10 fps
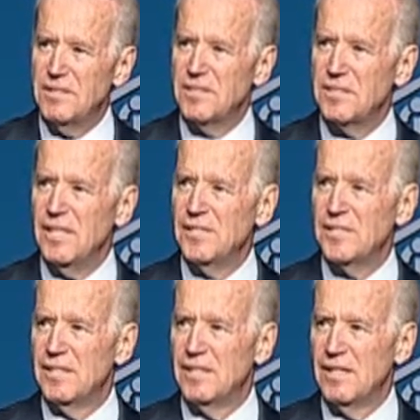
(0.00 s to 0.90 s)

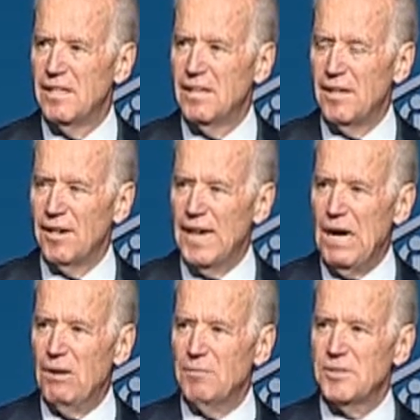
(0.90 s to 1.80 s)
legislation, are
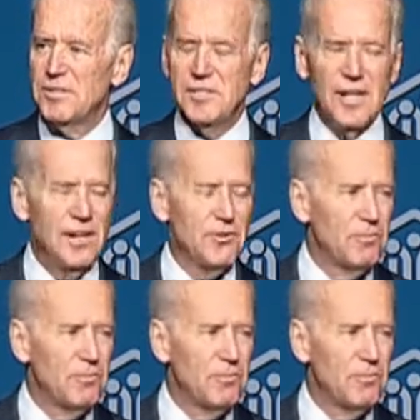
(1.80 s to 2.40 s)
now able to stay in their